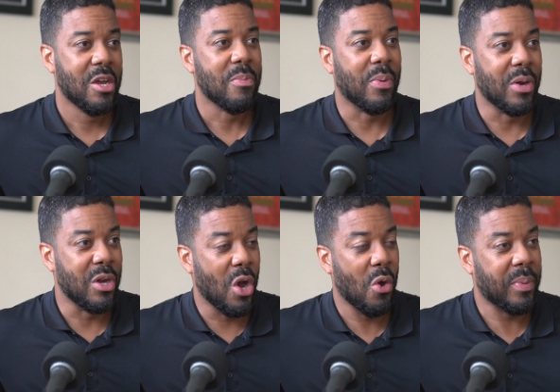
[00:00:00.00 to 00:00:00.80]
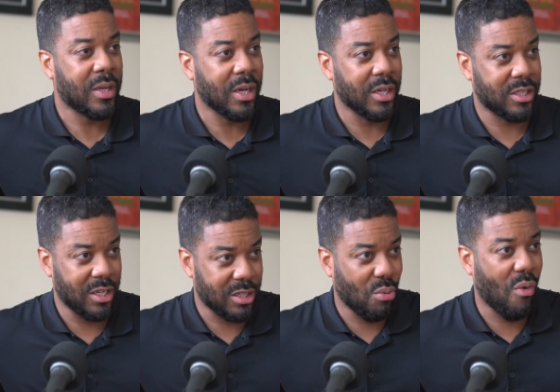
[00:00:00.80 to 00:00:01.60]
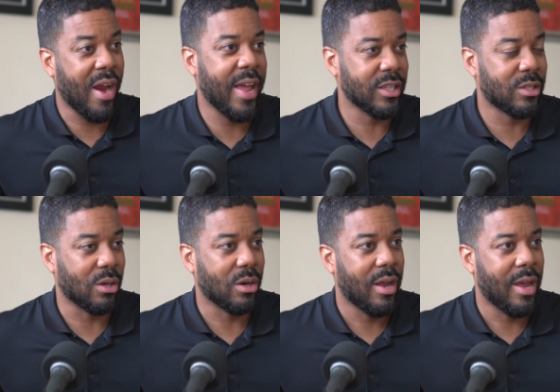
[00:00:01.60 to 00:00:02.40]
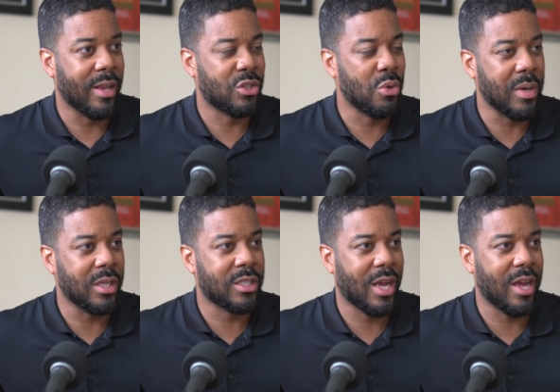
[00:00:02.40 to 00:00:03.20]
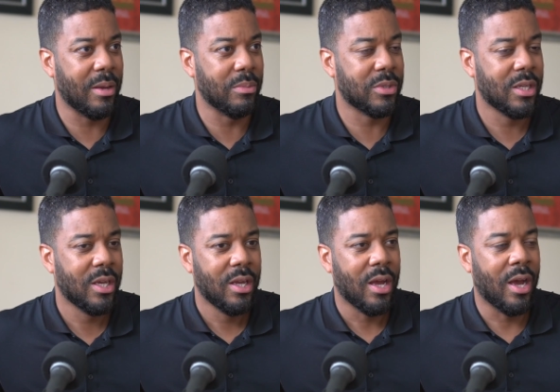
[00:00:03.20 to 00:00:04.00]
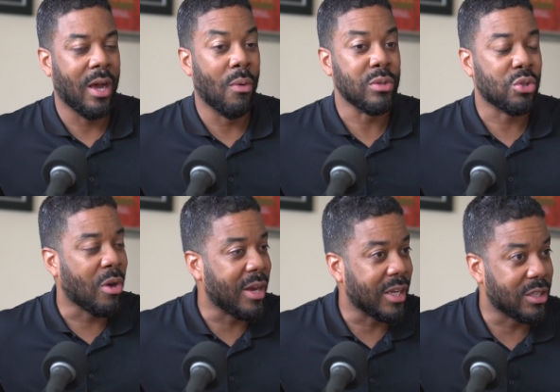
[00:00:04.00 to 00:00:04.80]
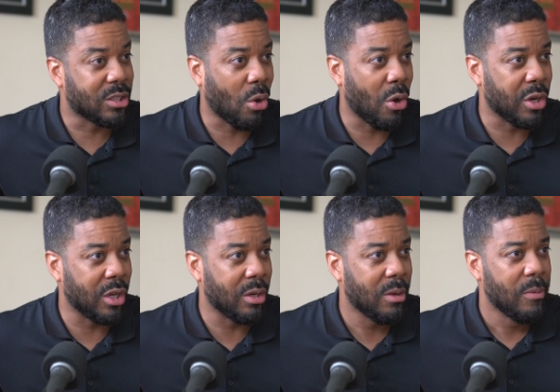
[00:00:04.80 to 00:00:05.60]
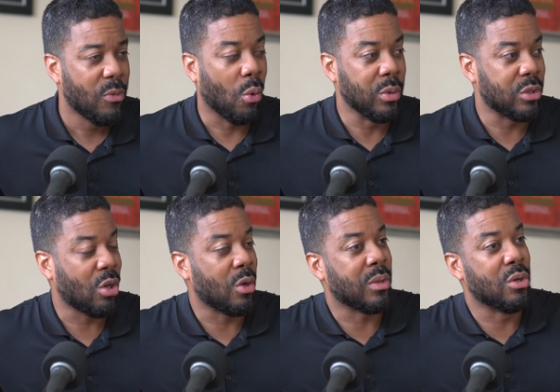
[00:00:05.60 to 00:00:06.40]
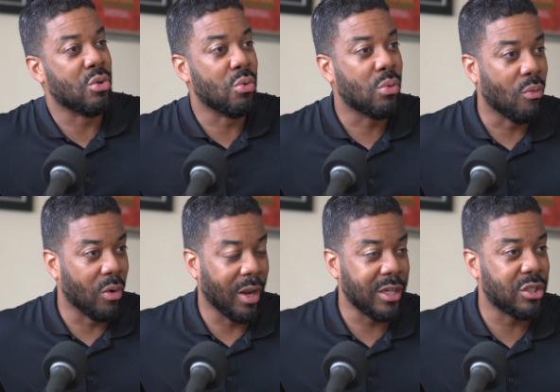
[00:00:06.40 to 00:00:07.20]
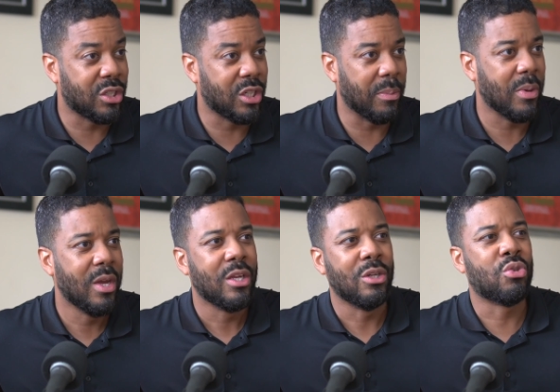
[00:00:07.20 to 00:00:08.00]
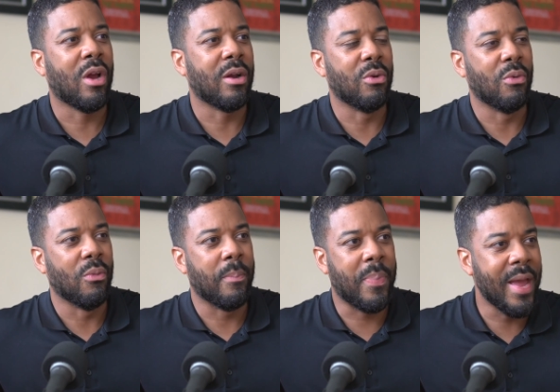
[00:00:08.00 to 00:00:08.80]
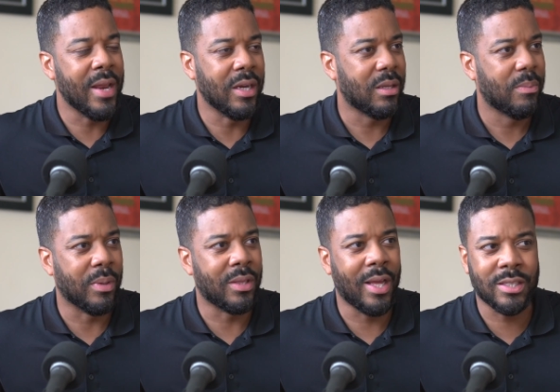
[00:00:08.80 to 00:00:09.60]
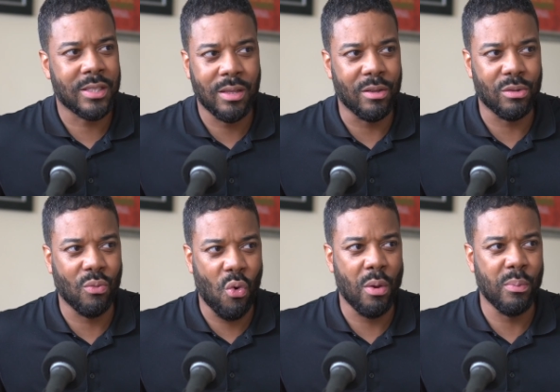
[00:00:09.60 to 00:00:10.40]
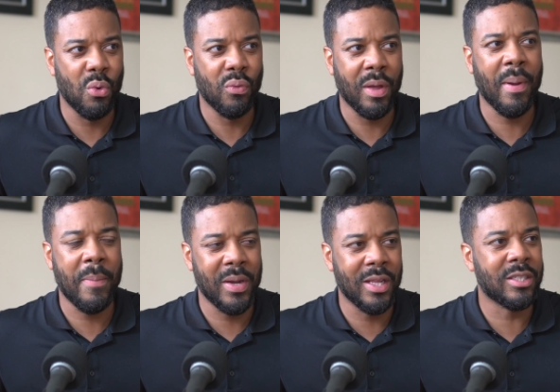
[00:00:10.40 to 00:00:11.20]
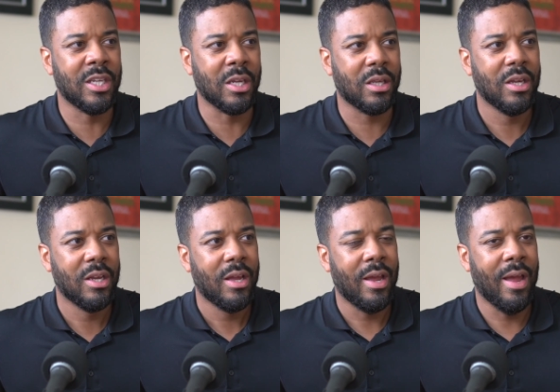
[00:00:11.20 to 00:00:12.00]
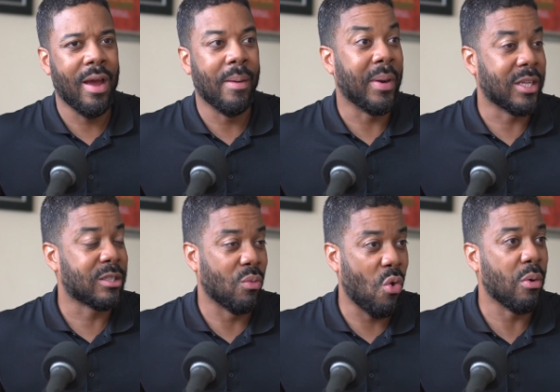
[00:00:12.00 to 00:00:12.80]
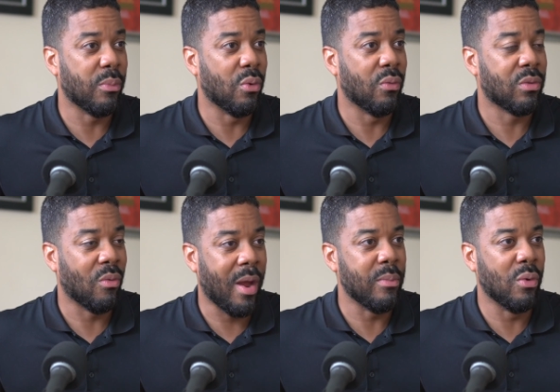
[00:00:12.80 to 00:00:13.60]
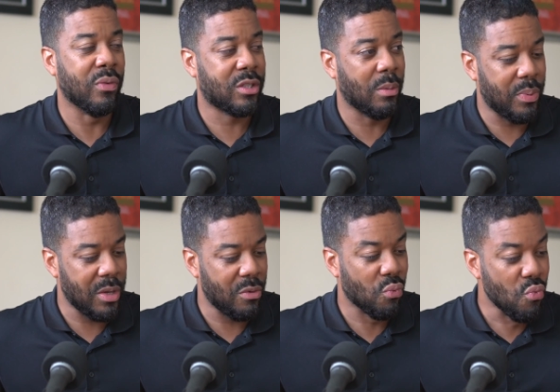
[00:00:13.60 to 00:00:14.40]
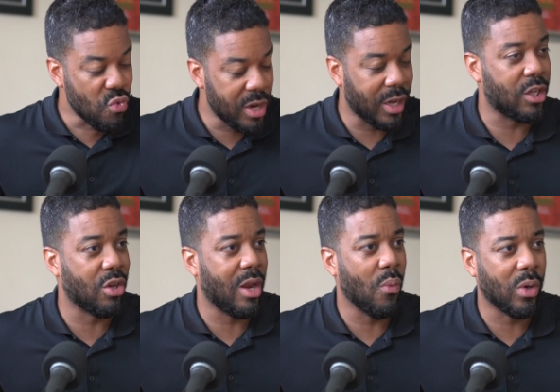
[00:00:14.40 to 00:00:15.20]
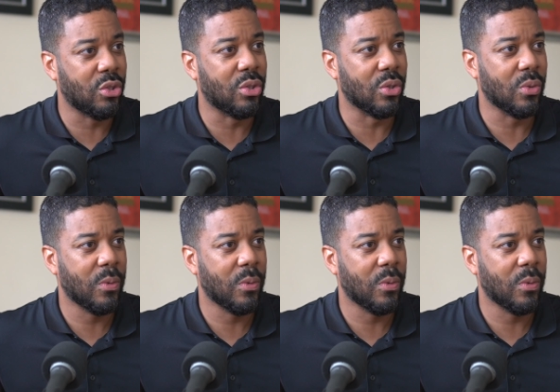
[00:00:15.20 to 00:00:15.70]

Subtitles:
but no because it is the right answer. And too many times when you're trying to get started, or when you're starting with a new relationship, you try to bend, but that's the wrong move. That might be an instinct, but that's the wrong move. The right move is to be really good at what you do,